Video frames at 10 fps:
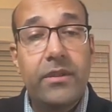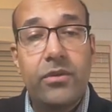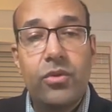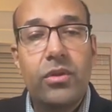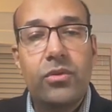the
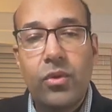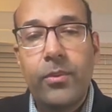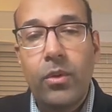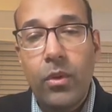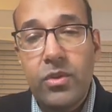neuropore
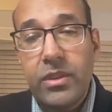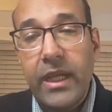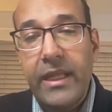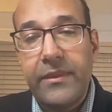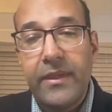closure
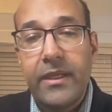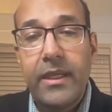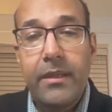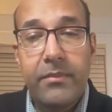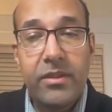at the
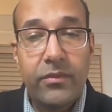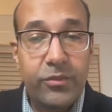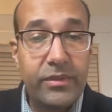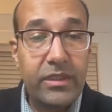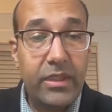middle of
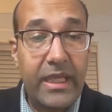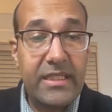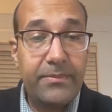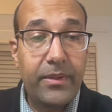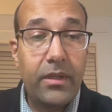20
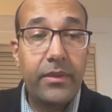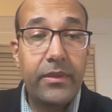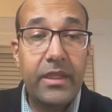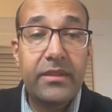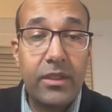days, but the
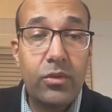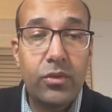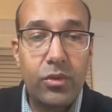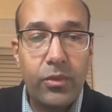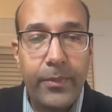anterior
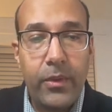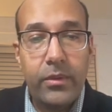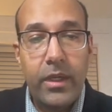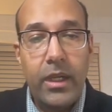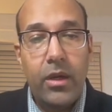
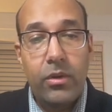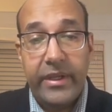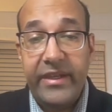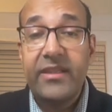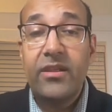neuropore or
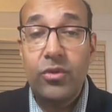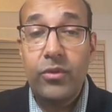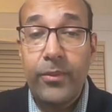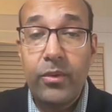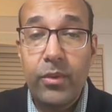cranial
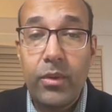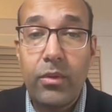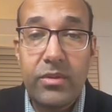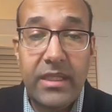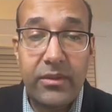neuropore will
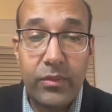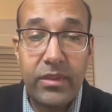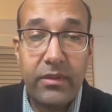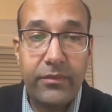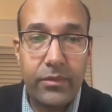close in
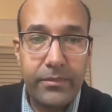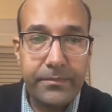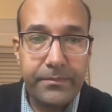24,